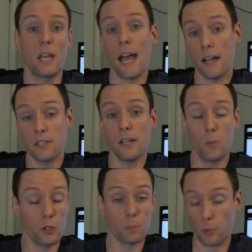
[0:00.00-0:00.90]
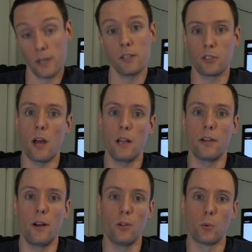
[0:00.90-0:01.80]
The acting was pretty
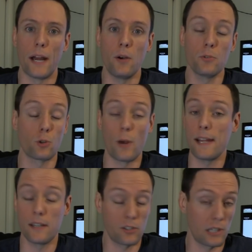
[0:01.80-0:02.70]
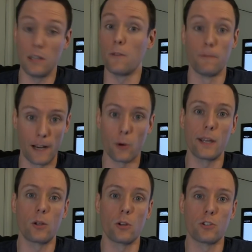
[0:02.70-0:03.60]
solid all around. Craig is still a
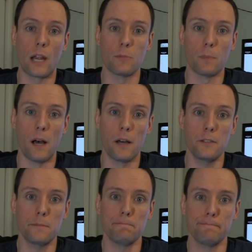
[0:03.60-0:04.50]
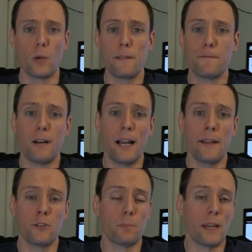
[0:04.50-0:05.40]
very good James Bond. Ralph
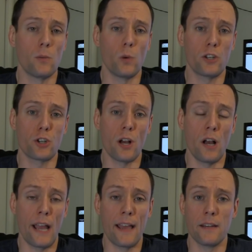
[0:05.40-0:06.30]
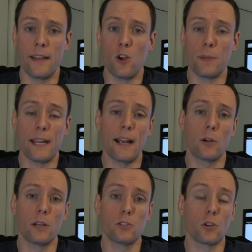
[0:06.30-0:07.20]
Fiennes, Ben Whishaw, and Naomie
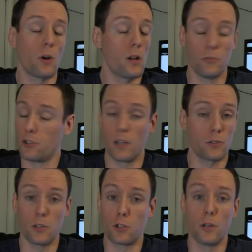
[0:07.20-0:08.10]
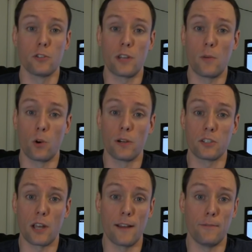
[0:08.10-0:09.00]
Harris are all just as good as they were in
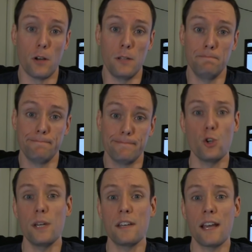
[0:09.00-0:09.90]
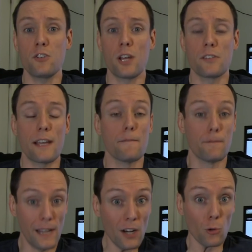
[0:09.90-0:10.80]
Skyfall. Judi Dench has a
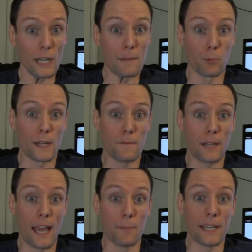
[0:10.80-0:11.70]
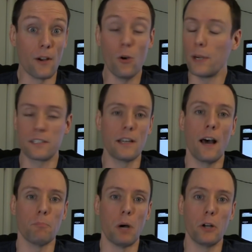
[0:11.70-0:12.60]
very brief cameo. It's
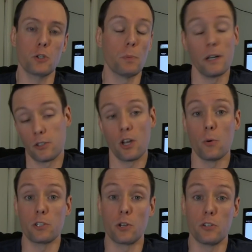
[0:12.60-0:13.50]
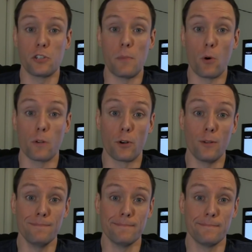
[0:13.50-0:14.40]
not much, but it's always good to see more of her.